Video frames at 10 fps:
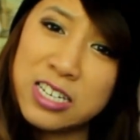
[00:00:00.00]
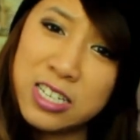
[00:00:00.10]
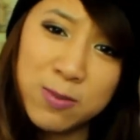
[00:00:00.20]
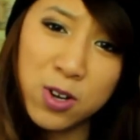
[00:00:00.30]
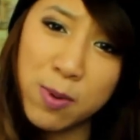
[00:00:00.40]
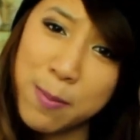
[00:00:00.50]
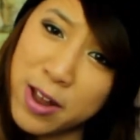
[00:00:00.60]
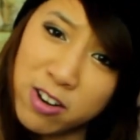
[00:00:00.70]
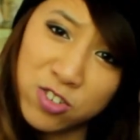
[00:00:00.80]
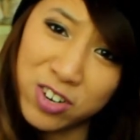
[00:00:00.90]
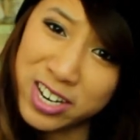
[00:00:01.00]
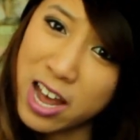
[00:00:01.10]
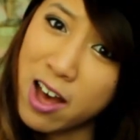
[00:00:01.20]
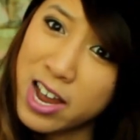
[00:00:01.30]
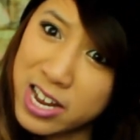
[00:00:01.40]
Typical, my battery's running
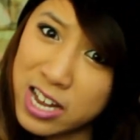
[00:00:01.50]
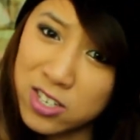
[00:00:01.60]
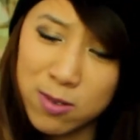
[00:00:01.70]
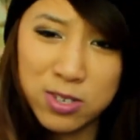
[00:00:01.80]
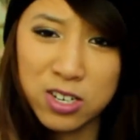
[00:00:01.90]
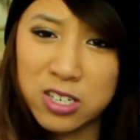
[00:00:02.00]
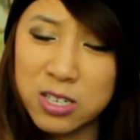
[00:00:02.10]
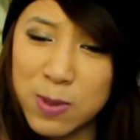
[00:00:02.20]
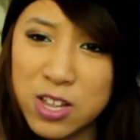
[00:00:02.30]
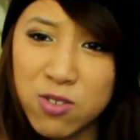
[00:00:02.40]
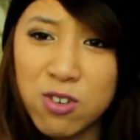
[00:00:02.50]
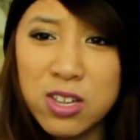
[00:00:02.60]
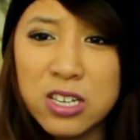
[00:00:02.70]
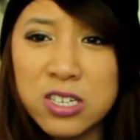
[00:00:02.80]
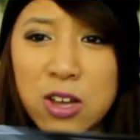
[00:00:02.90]
out again, so I'm just going to speed through this.